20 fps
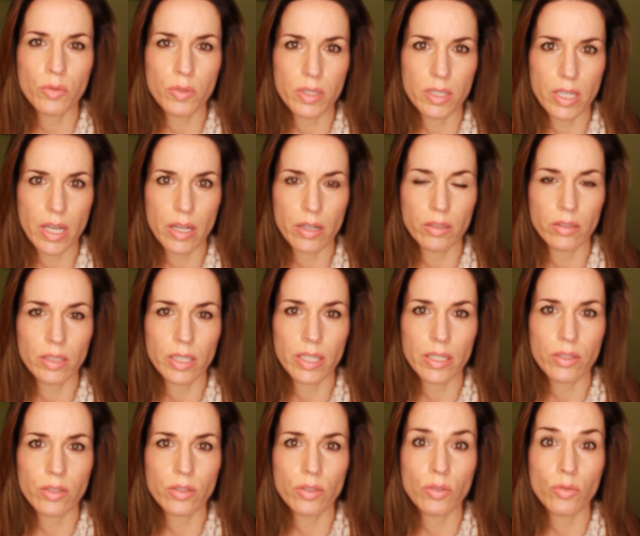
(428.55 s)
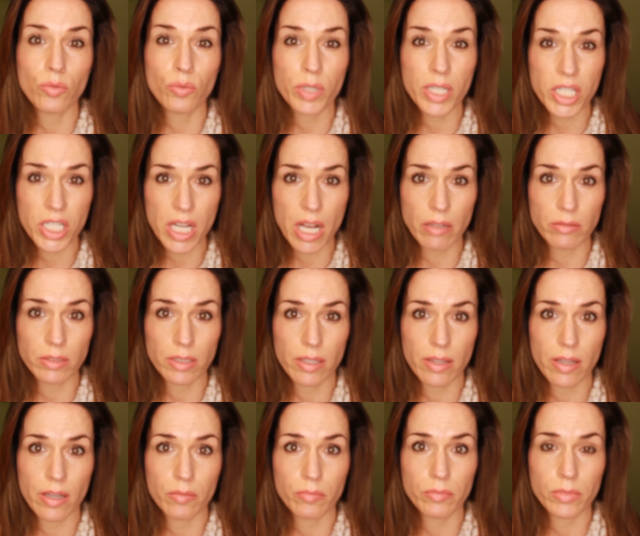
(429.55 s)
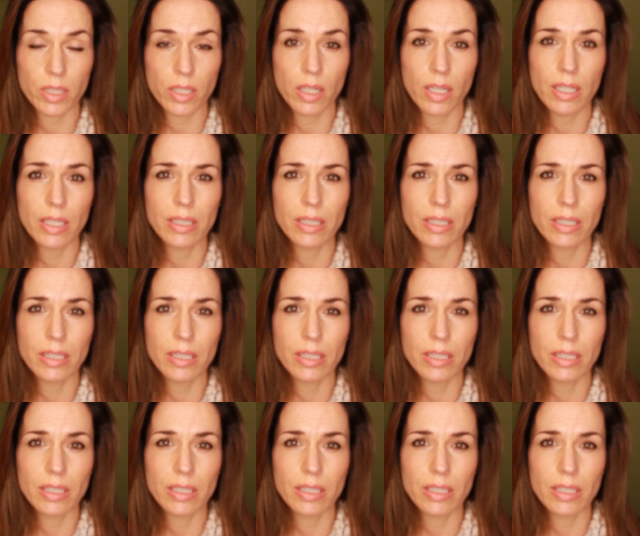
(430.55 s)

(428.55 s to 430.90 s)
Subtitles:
suicidal is to reach out to them,